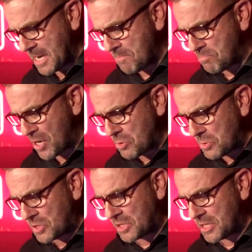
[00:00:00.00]
He
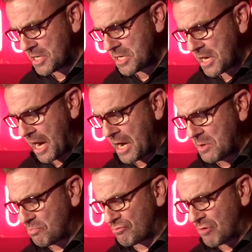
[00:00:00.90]
poked
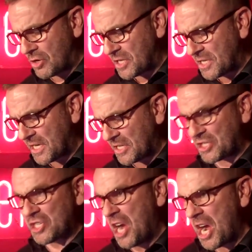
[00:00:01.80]
and prodded his
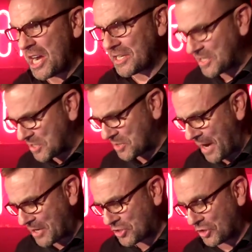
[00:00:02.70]
sires into
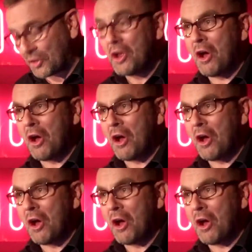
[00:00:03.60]
action